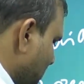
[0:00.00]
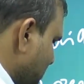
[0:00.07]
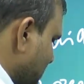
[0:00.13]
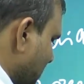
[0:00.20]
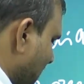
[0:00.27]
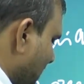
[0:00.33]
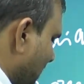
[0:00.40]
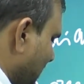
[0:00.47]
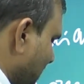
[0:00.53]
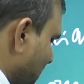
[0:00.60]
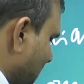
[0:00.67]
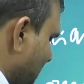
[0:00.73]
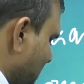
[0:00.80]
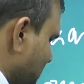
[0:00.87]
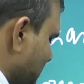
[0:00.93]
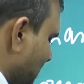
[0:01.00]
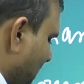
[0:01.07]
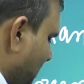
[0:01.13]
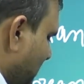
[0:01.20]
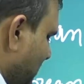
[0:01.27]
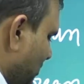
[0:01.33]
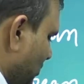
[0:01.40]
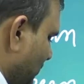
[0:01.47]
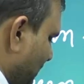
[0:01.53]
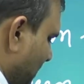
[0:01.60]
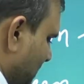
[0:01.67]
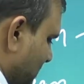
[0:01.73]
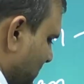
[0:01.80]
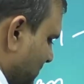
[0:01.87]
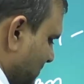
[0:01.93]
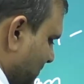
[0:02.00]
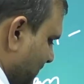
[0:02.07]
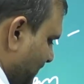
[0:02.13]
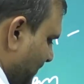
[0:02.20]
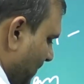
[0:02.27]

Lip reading: salary is 80 rupees.